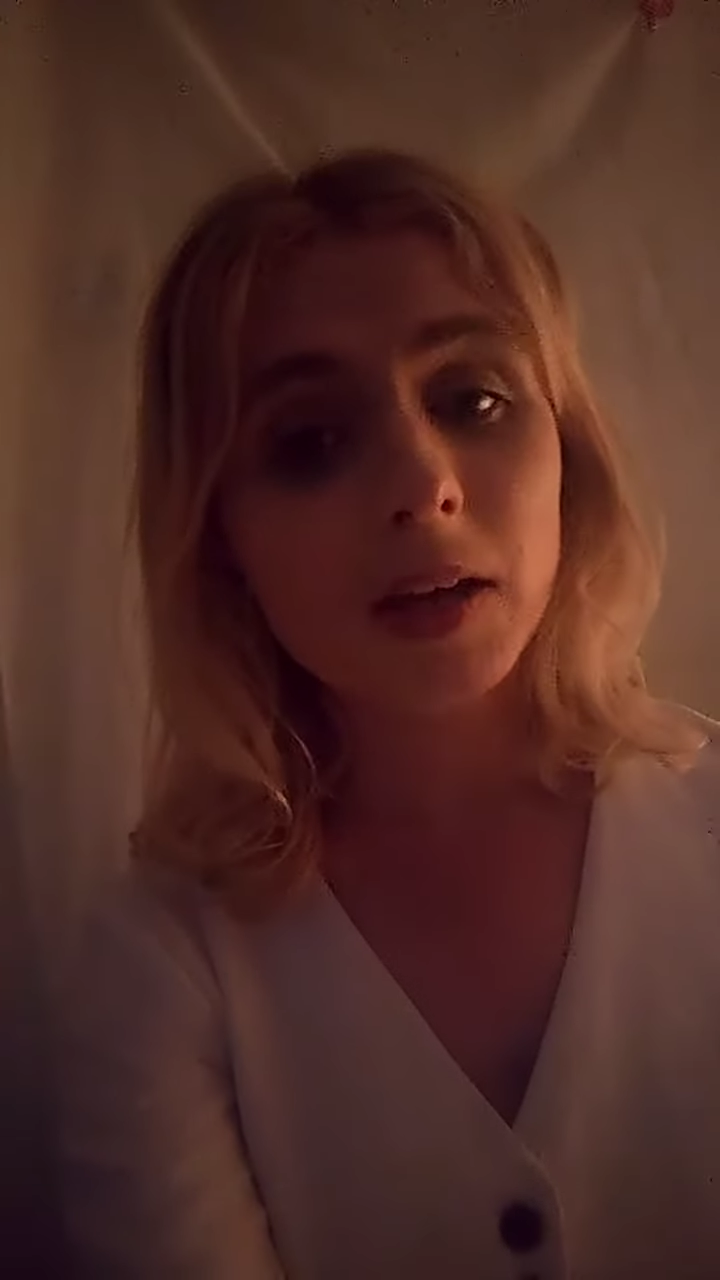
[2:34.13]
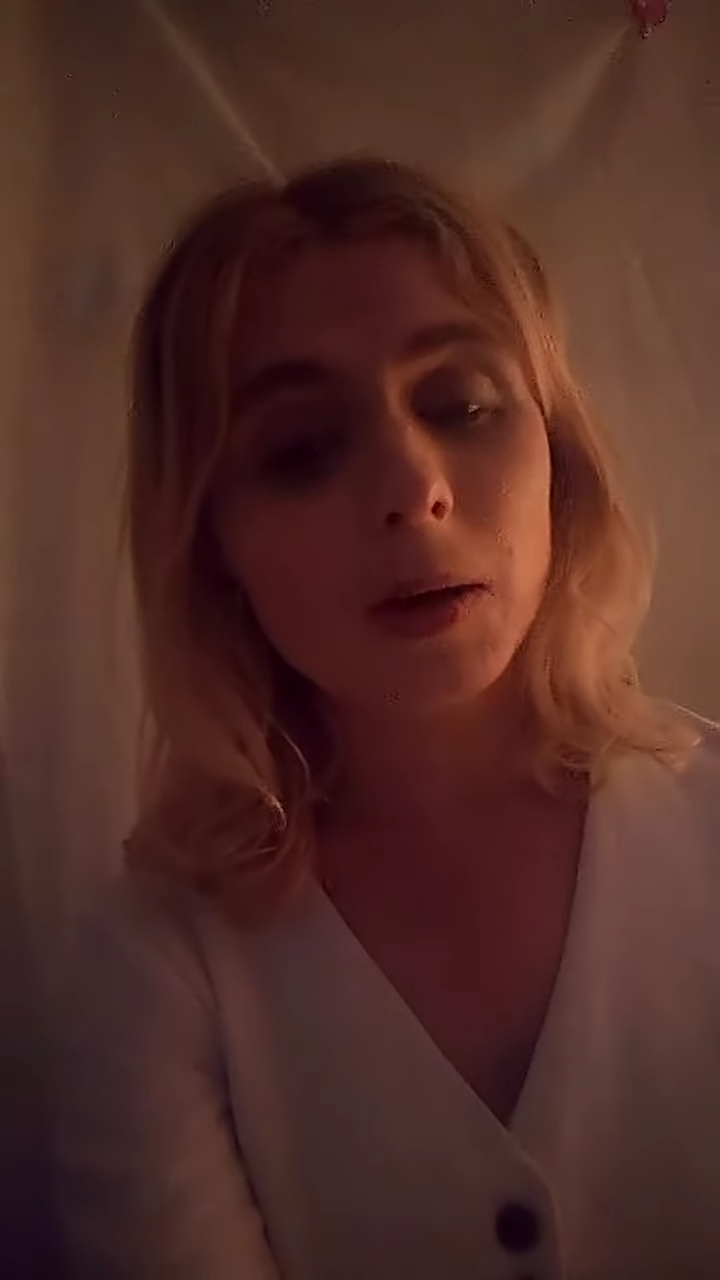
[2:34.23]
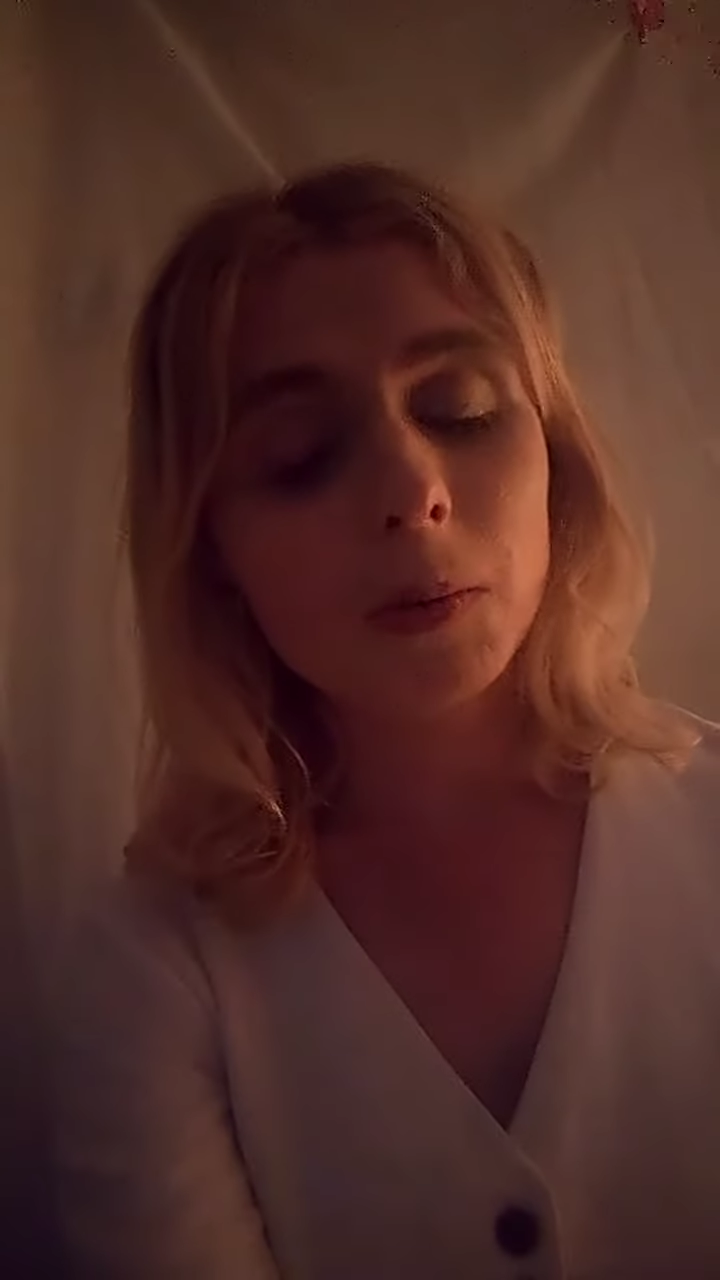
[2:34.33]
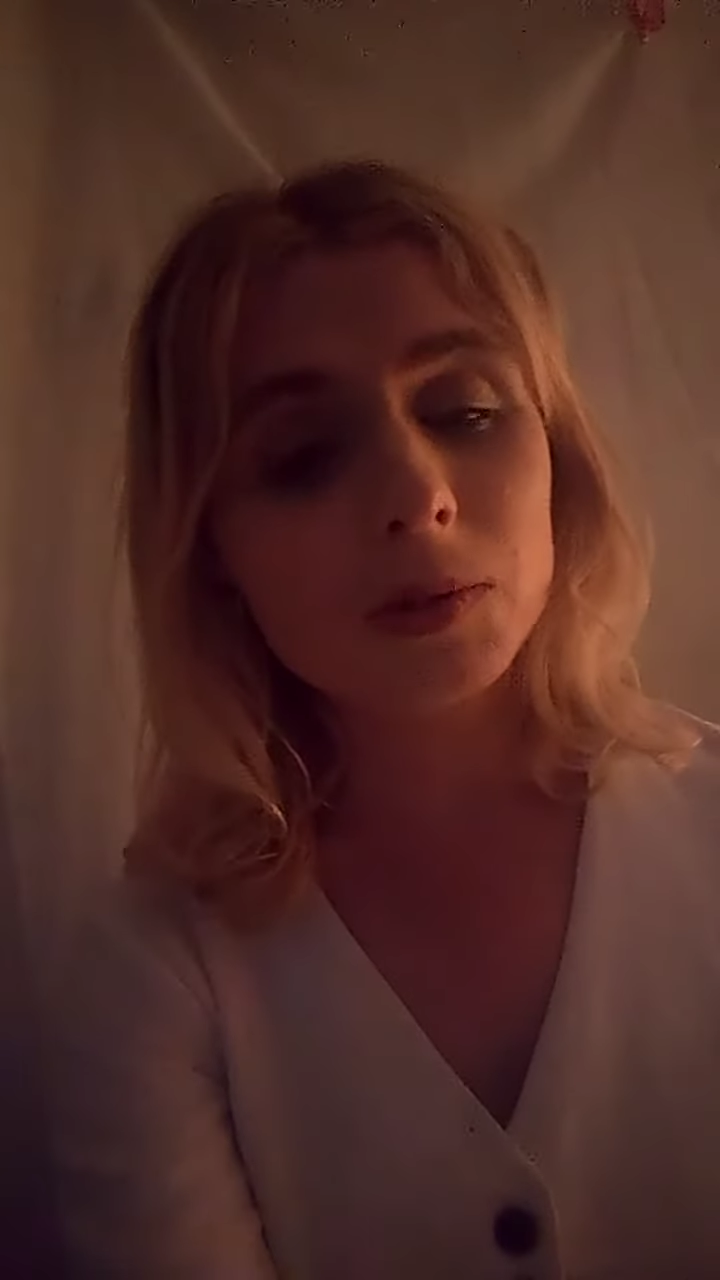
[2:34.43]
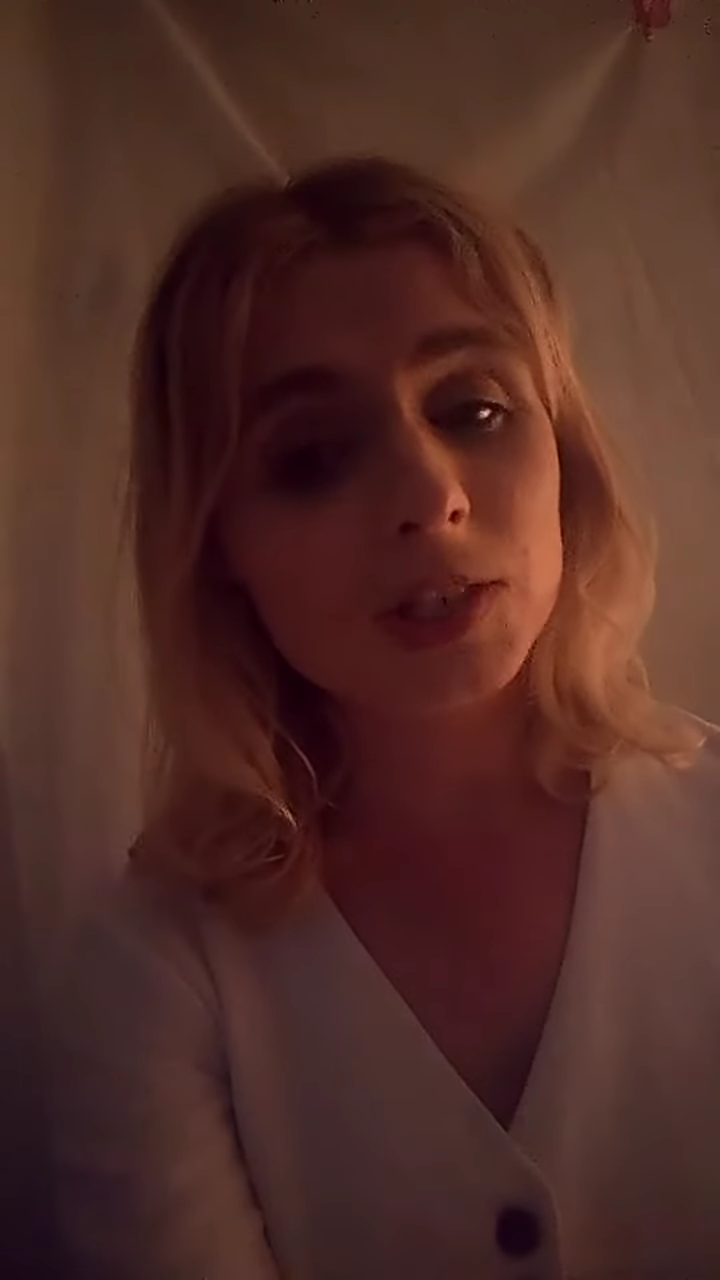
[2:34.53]

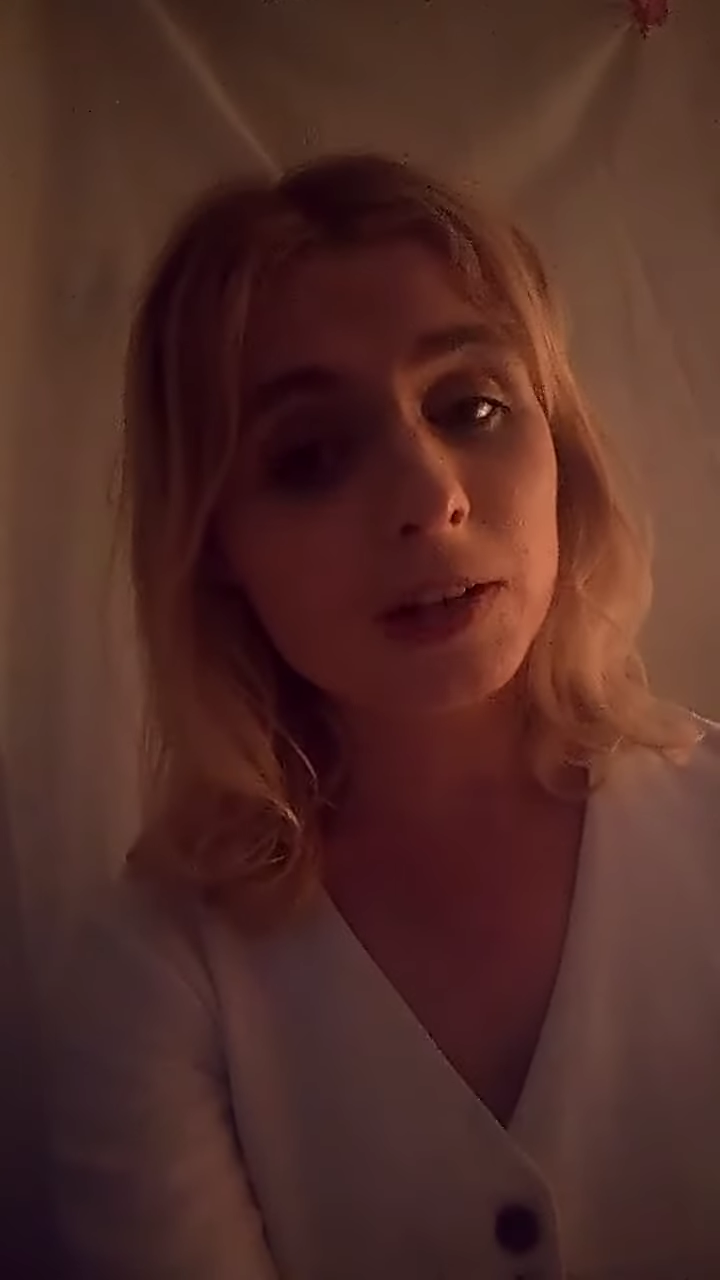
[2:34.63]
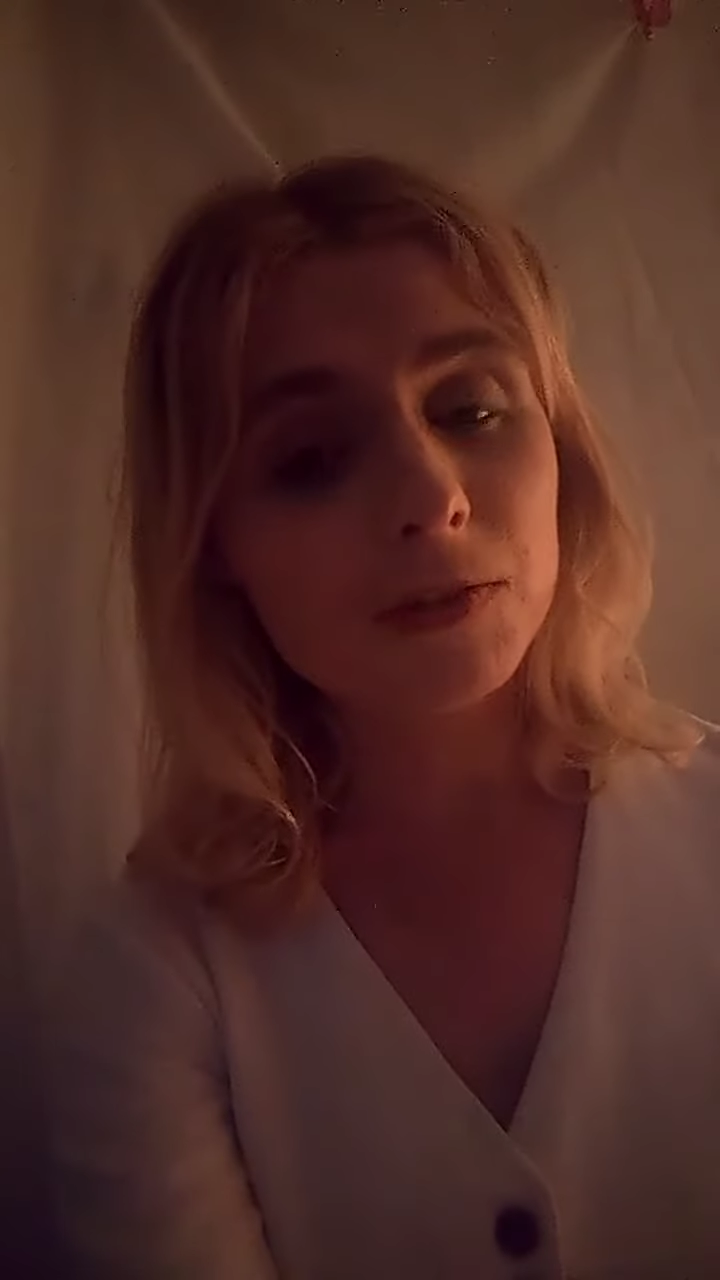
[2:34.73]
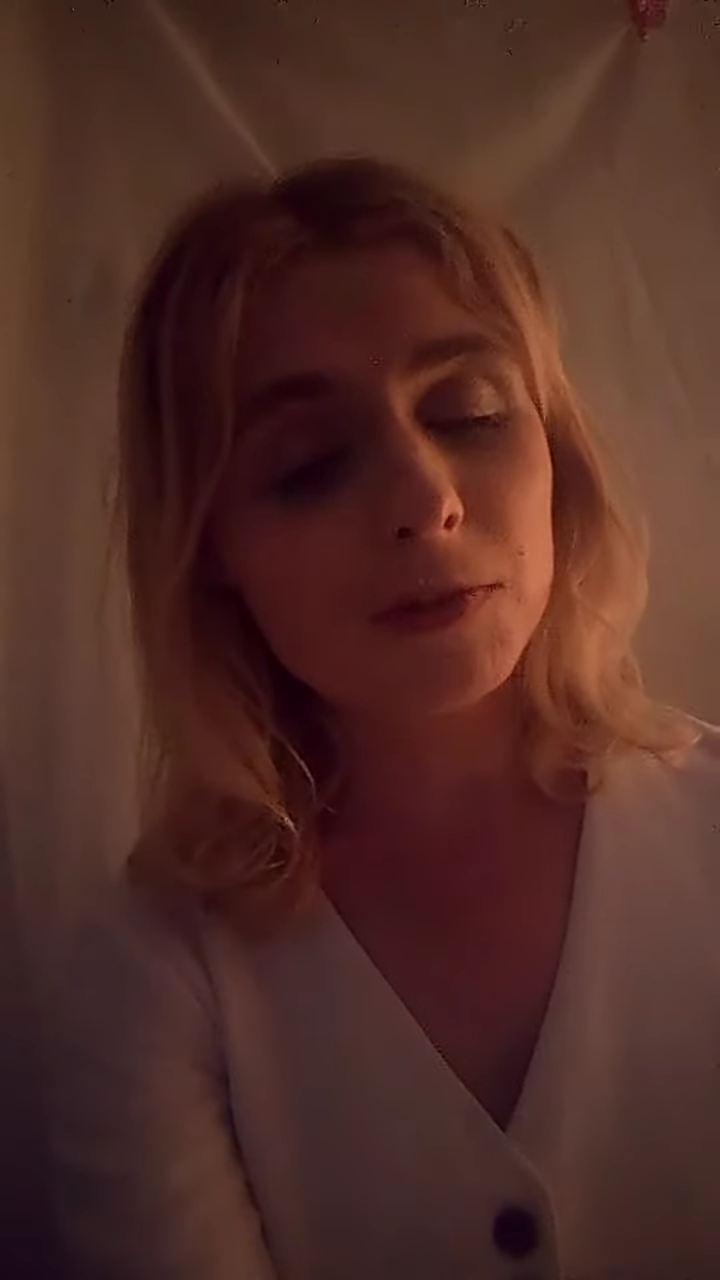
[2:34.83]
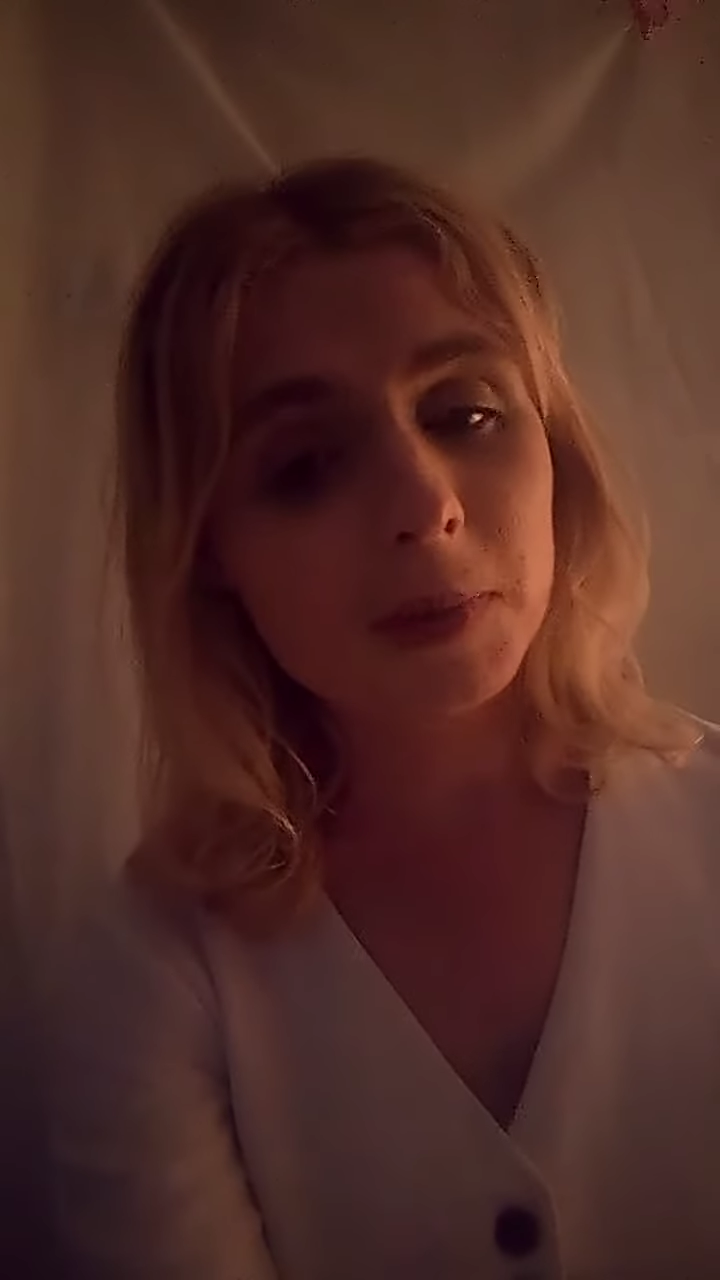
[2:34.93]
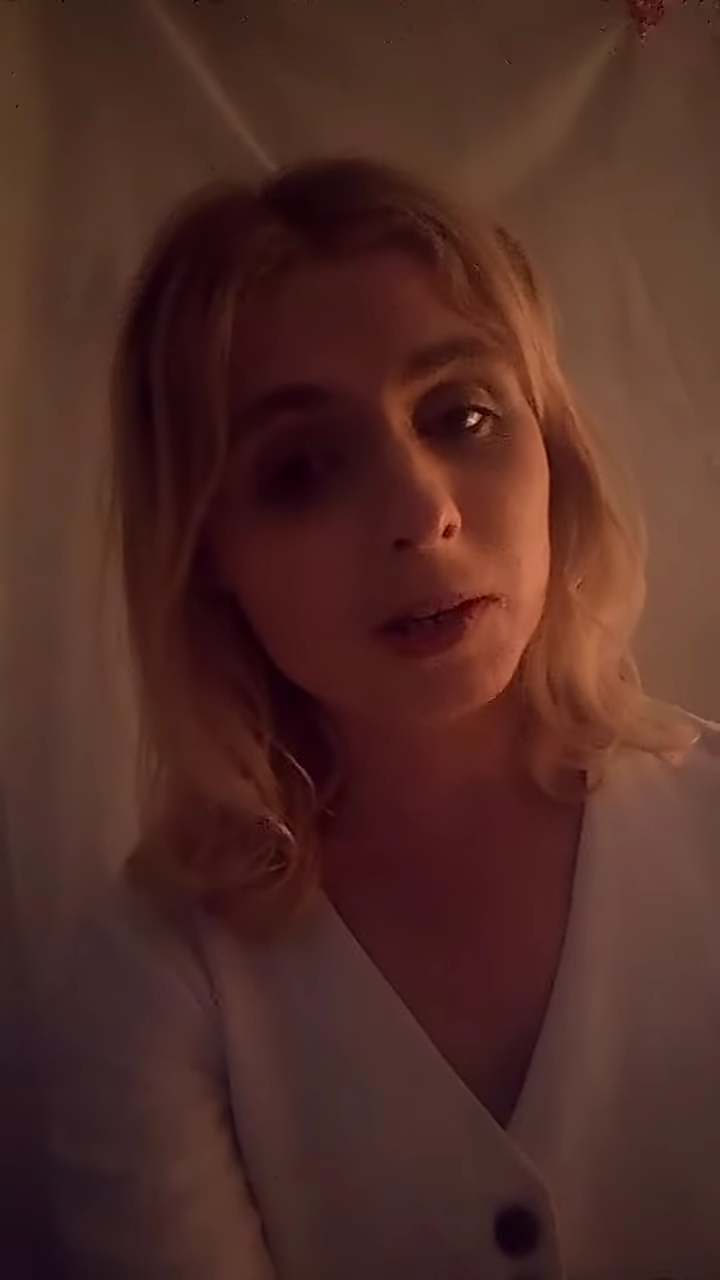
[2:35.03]
watch out
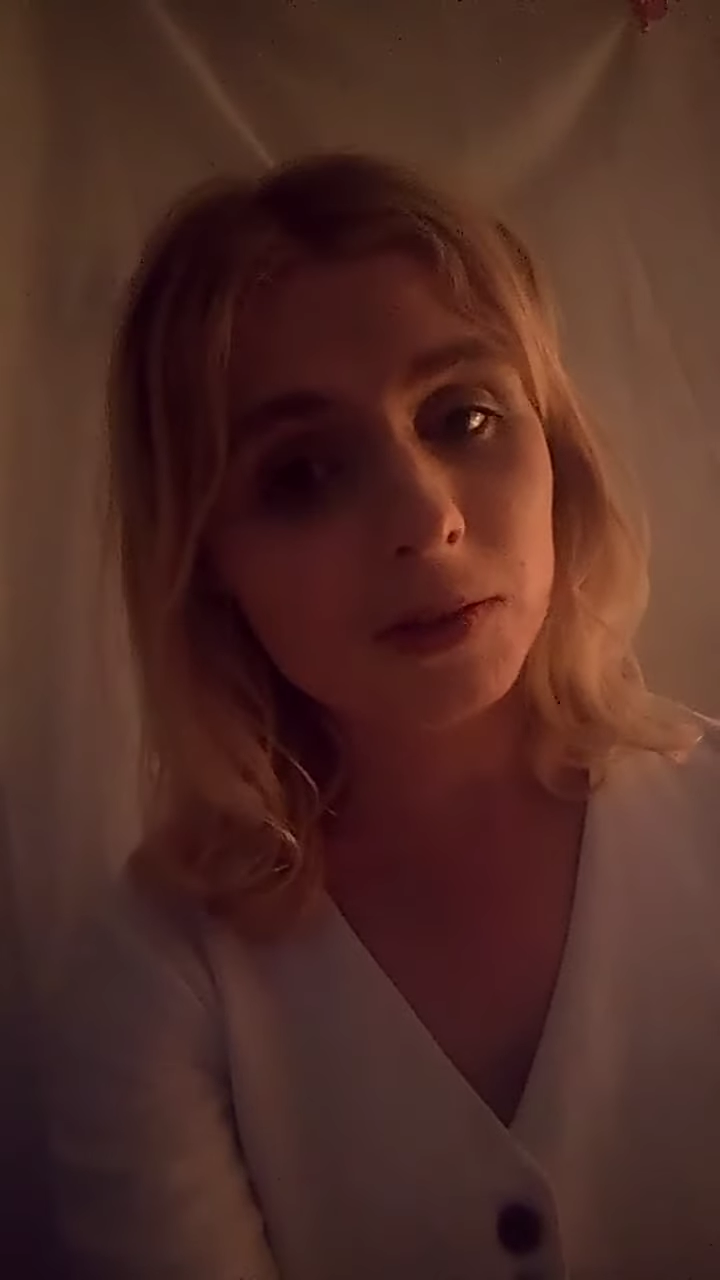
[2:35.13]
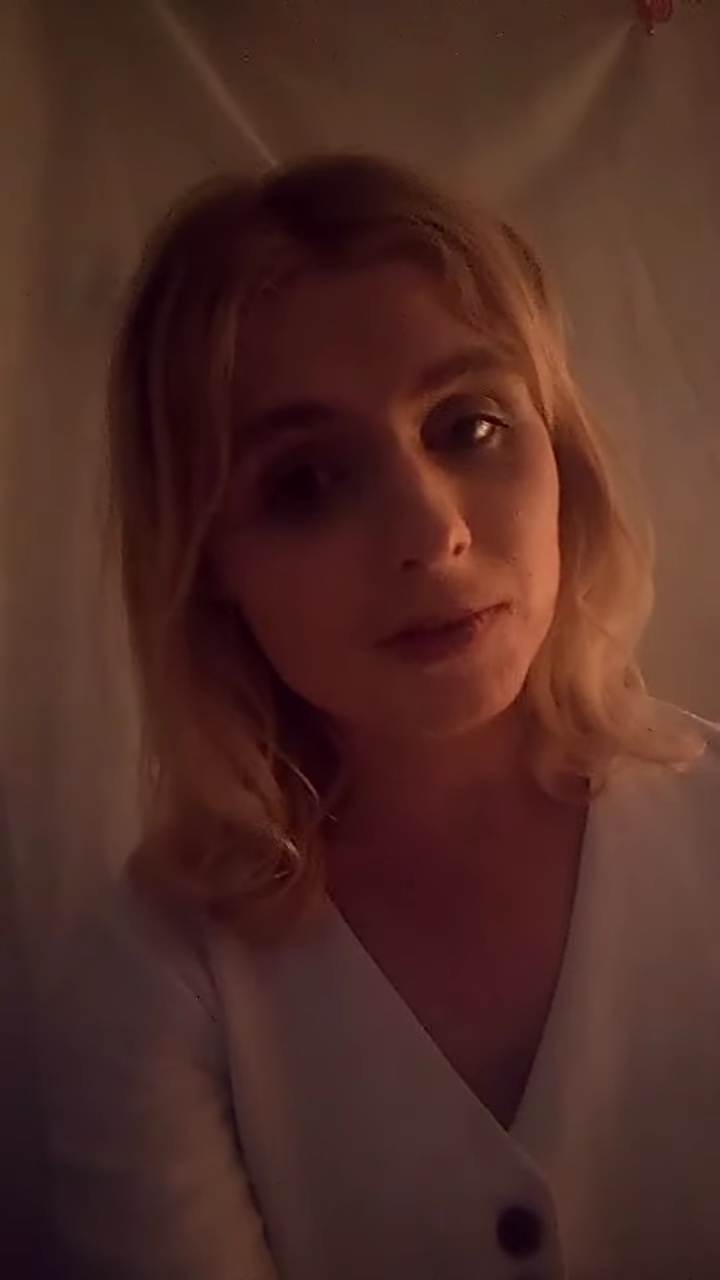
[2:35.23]
for my other